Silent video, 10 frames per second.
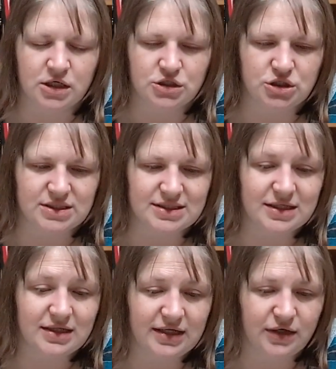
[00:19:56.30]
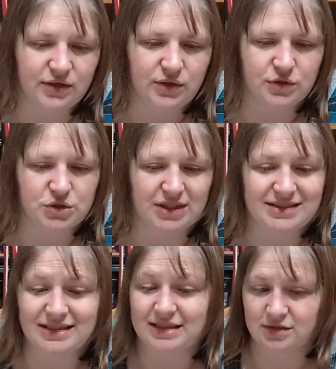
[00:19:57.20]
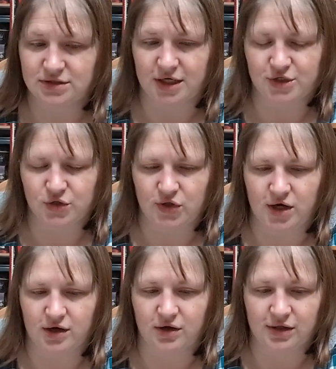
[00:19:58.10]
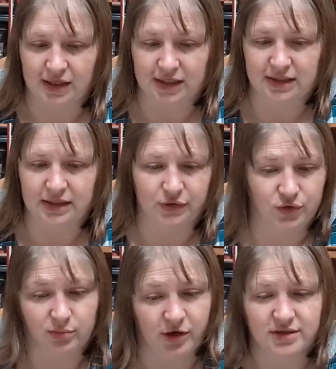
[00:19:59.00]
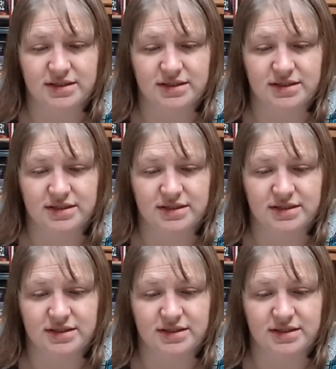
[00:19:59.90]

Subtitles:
Just declare that you are trying to kill Dr. Lucky and your part is